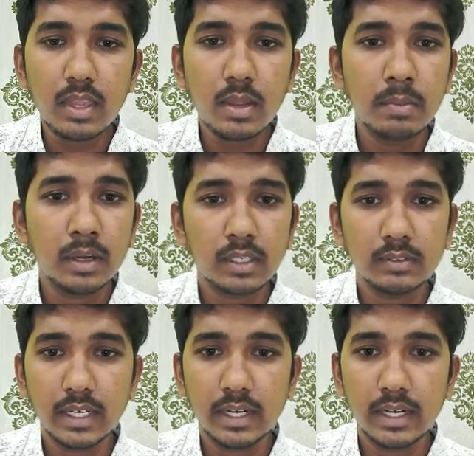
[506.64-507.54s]
Because of
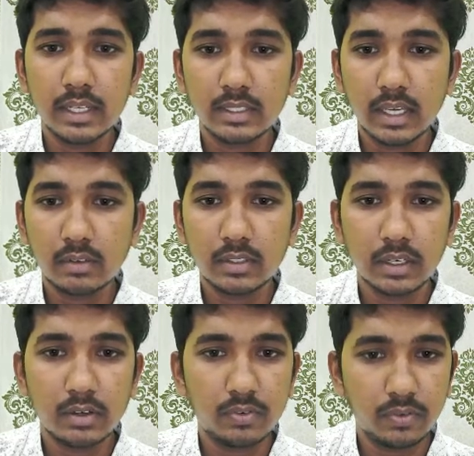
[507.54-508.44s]
side headings I have
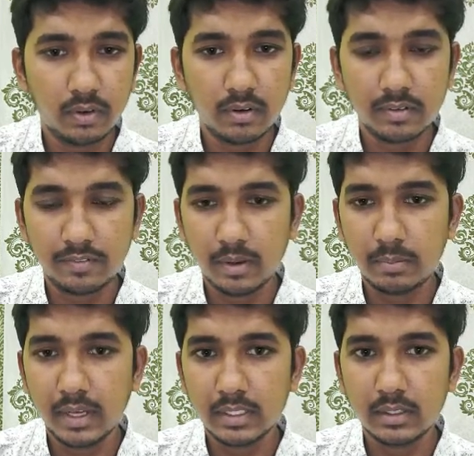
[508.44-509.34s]
secured 4 out of 5
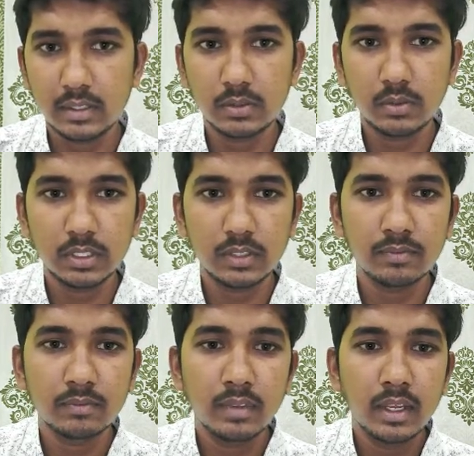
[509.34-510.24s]
marks in this question,
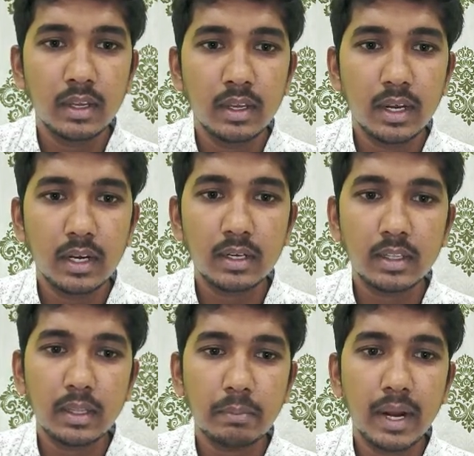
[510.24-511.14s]

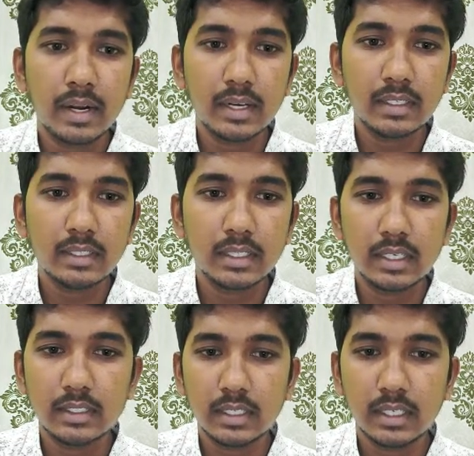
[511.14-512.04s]
and the matter
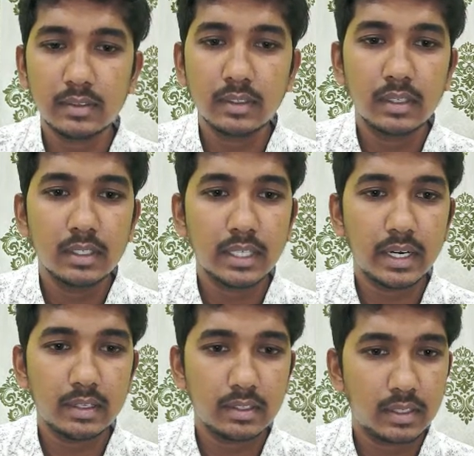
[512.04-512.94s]
inside
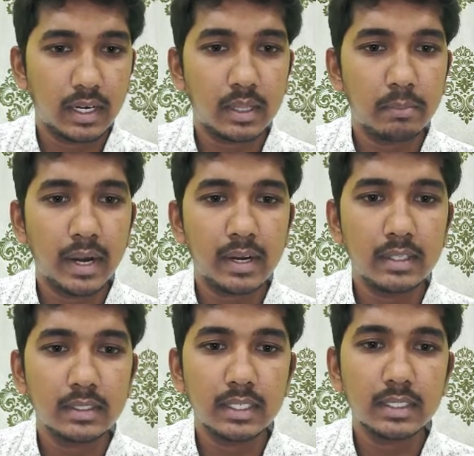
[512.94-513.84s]

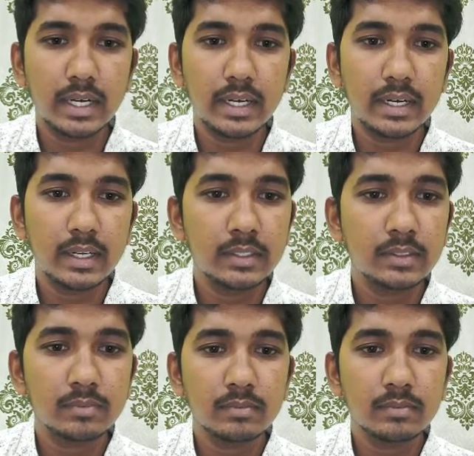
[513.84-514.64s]
side headings